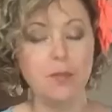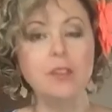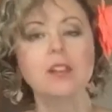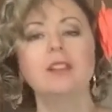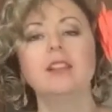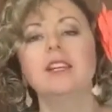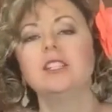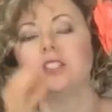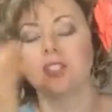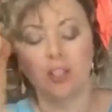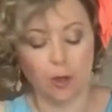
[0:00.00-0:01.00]

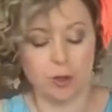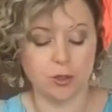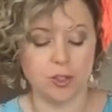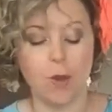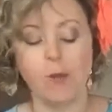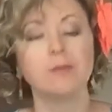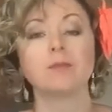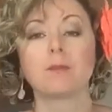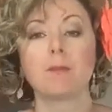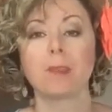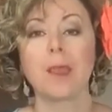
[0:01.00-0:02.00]
delicious. So,
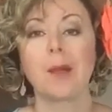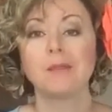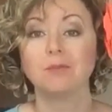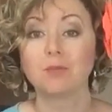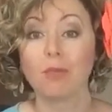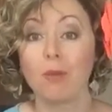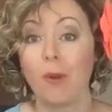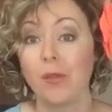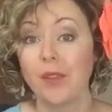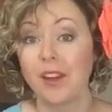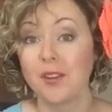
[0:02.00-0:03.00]

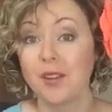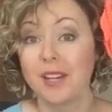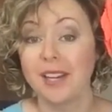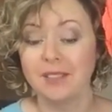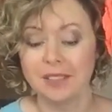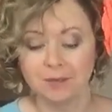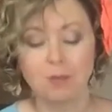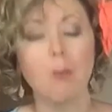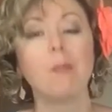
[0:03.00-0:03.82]
and there you have it.